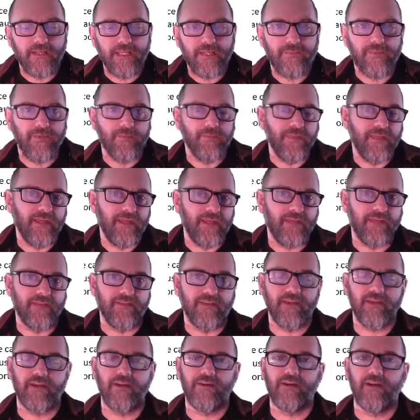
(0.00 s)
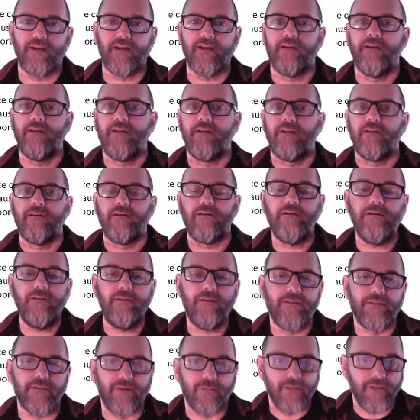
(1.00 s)
keep them paying their
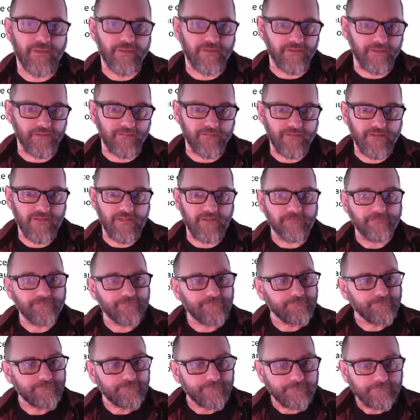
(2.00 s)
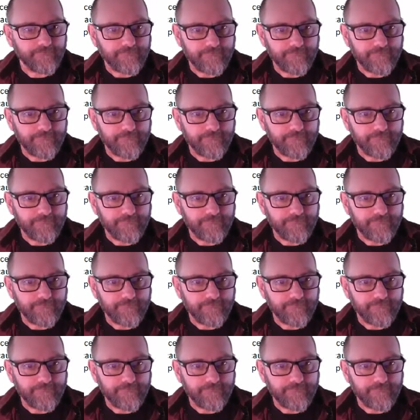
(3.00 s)
their monthly fee.